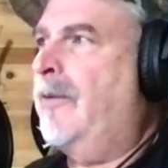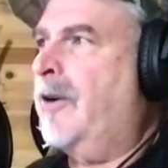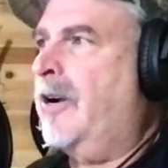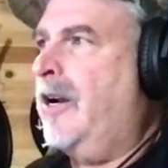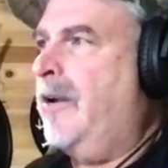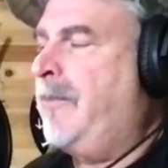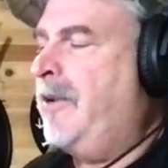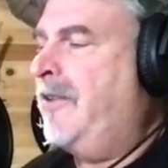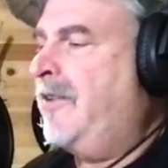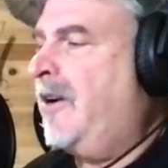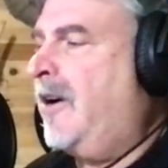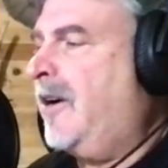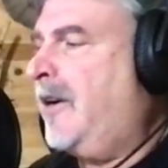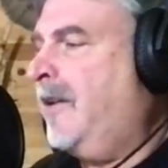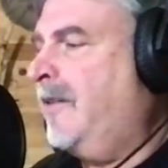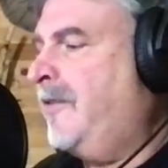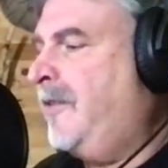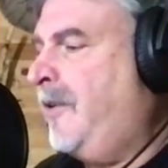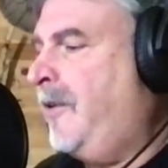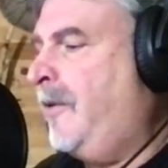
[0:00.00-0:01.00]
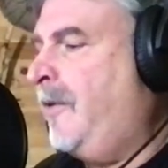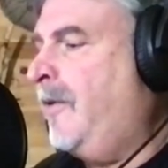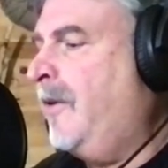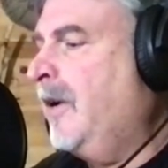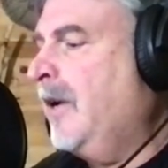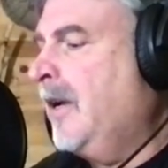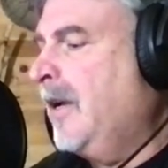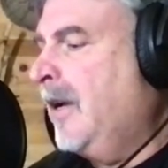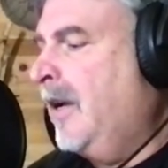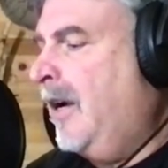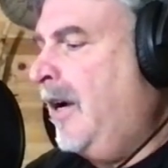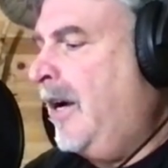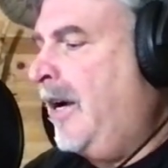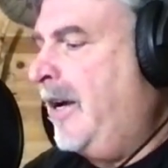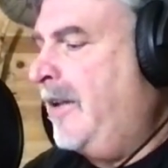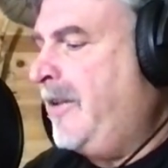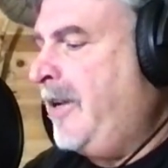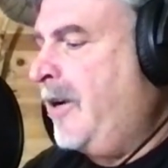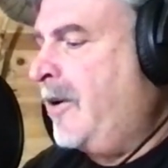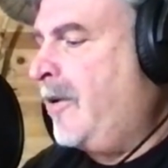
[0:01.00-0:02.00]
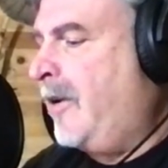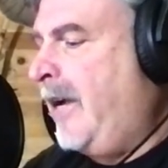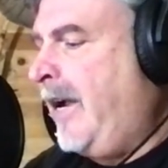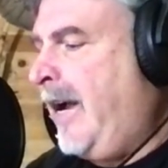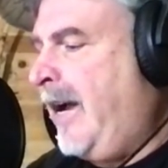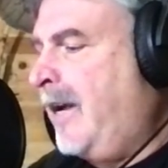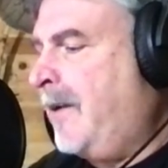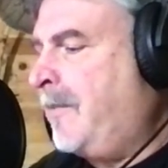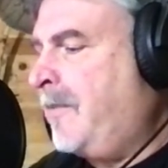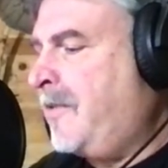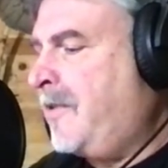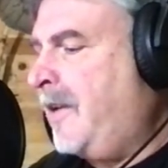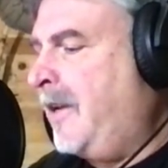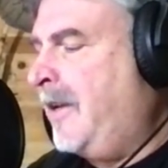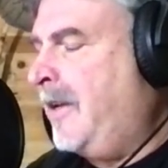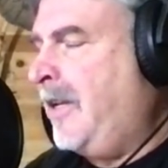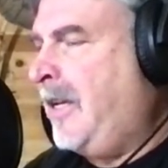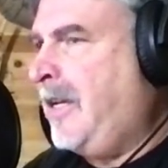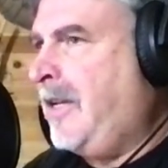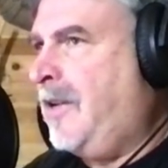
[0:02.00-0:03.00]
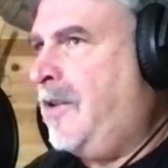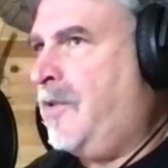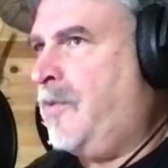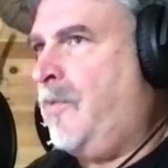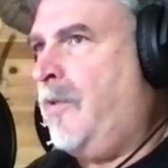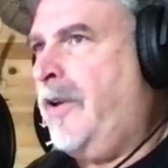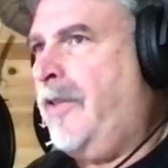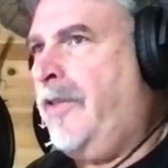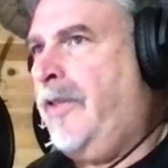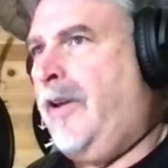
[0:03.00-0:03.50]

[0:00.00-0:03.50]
We're going to be talking to Daryl Adams, and he is